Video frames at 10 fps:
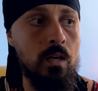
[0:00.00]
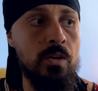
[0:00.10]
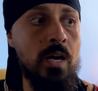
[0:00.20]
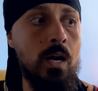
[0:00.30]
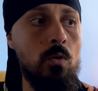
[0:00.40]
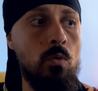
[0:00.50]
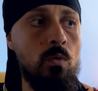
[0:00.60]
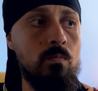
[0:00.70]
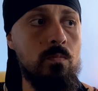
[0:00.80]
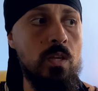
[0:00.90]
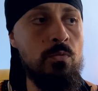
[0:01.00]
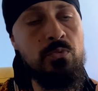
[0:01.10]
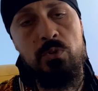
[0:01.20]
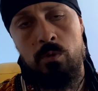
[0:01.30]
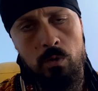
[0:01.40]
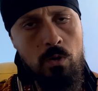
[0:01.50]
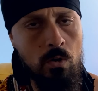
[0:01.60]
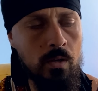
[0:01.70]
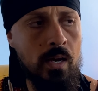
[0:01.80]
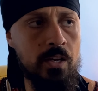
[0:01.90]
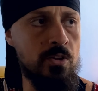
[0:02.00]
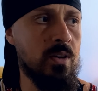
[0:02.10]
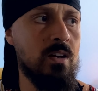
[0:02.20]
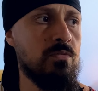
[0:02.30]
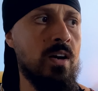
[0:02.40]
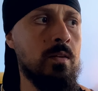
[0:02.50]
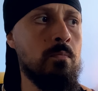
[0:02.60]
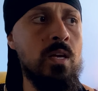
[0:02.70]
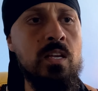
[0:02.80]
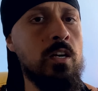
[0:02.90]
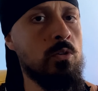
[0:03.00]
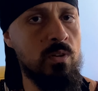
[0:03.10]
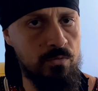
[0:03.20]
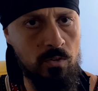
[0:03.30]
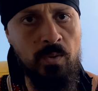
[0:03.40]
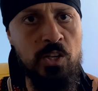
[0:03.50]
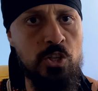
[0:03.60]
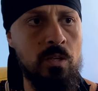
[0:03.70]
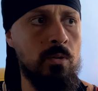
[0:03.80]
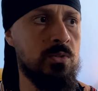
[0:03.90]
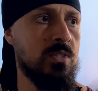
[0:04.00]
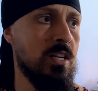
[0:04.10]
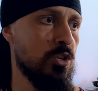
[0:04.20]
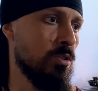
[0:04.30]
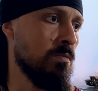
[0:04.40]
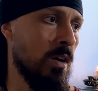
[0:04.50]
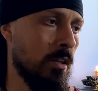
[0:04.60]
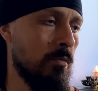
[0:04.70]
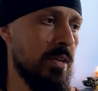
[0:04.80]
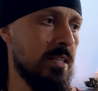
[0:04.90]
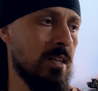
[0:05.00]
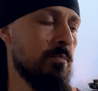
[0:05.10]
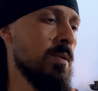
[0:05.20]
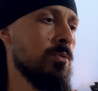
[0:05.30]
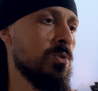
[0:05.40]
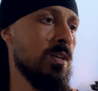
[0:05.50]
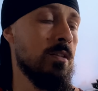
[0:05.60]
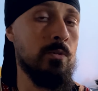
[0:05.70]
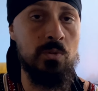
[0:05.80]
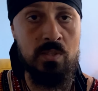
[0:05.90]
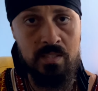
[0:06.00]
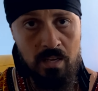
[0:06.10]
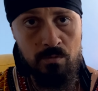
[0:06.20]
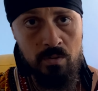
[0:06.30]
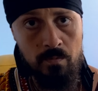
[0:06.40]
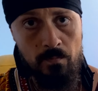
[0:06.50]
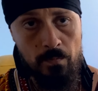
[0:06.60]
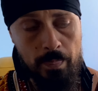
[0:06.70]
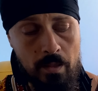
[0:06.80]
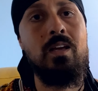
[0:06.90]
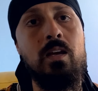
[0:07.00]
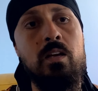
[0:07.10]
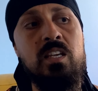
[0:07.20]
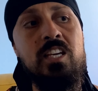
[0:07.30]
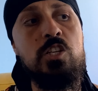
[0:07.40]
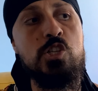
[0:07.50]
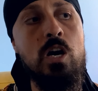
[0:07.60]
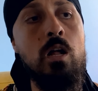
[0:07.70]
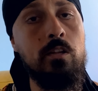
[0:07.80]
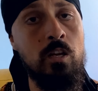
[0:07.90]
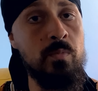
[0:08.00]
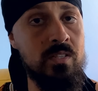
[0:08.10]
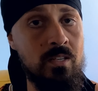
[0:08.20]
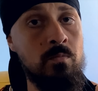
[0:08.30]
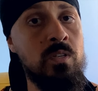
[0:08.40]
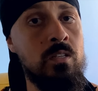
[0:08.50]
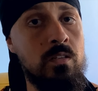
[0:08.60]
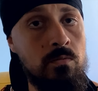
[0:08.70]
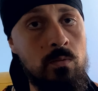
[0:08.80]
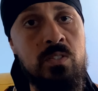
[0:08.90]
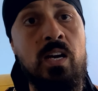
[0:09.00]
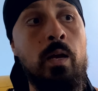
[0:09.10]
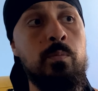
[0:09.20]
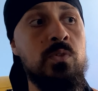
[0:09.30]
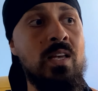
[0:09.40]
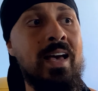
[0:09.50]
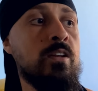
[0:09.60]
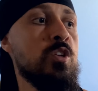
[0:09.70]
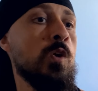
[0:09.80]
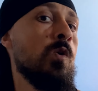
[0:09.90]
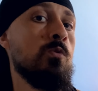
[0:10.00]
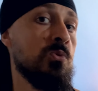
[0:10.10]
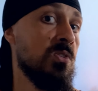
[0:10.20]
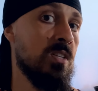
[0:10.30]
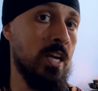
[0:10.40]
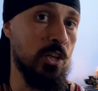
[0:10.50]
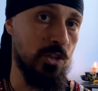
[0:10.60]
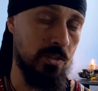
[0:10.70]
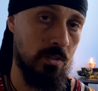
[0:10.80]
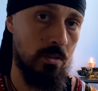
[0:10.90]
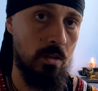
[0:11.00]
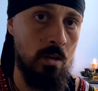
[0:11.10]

Now, If you look online, you're gonna find many other information about stages of alchemy. Some people say there's seven. Each alchemist in medieval times had their own stages.